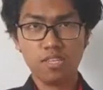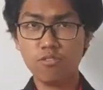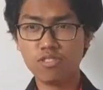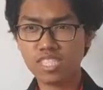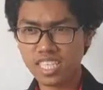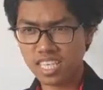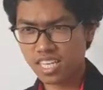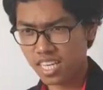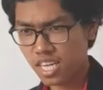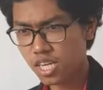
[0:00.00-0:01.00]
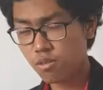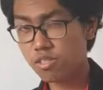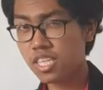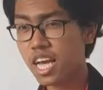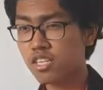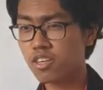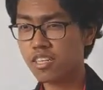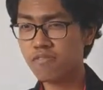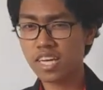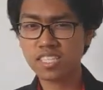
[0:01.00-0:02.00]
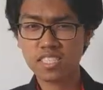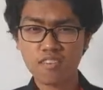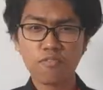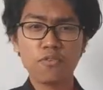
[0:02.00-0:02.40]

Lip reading: routing Android device give